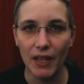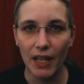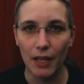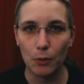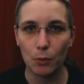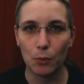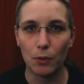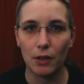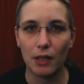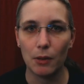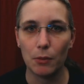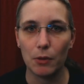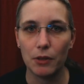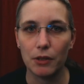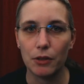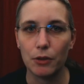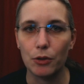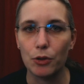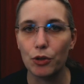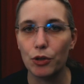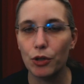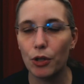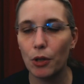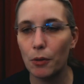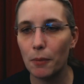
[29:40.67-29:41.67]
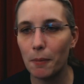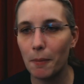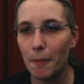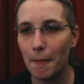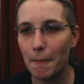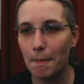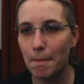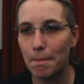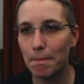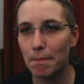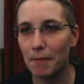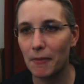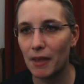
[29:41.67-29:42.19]
that's what i wanted to show
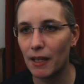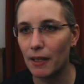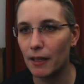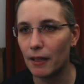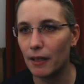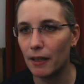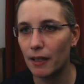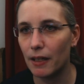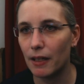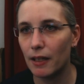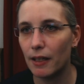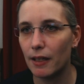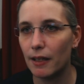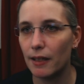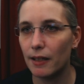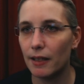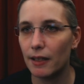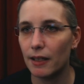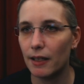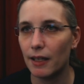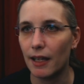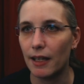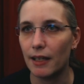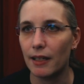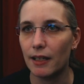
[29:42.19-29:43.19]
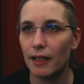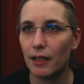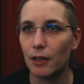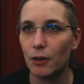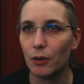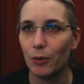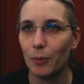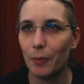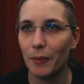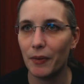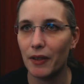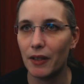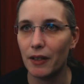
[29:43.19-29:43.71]
uh, and I
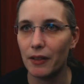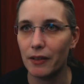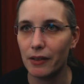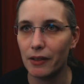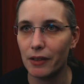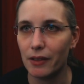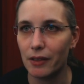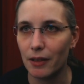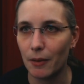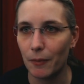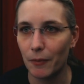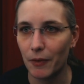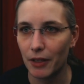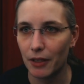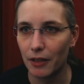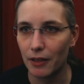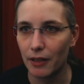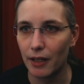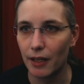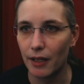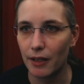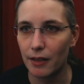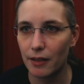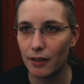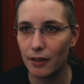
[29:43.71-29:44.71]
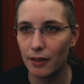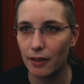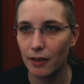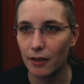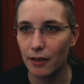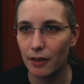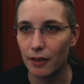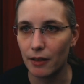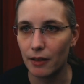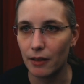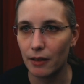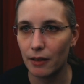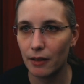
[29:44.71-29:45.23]
hope this is something that
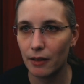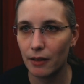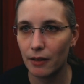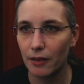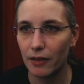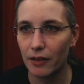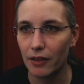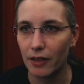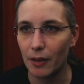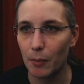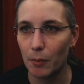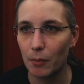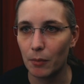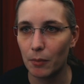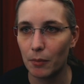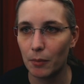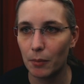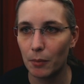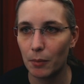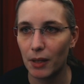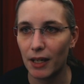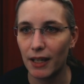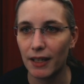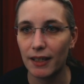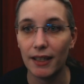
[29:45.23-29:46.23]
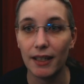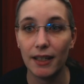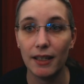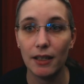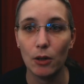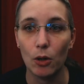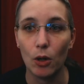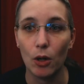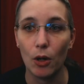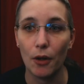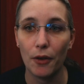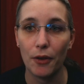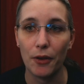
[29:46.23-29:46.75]
uh, some
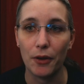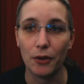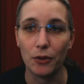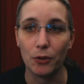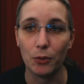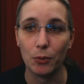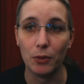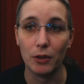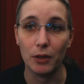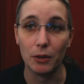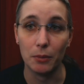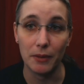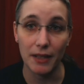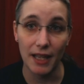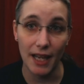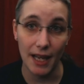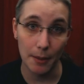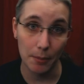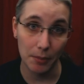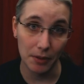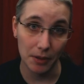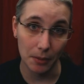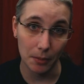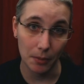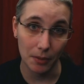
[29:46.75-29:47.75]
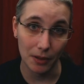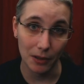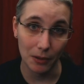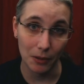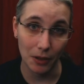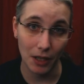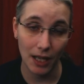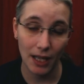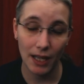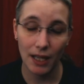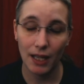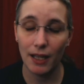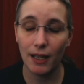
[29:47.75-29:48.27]
plug-in authors will be happy
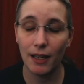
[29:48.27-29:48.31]
about.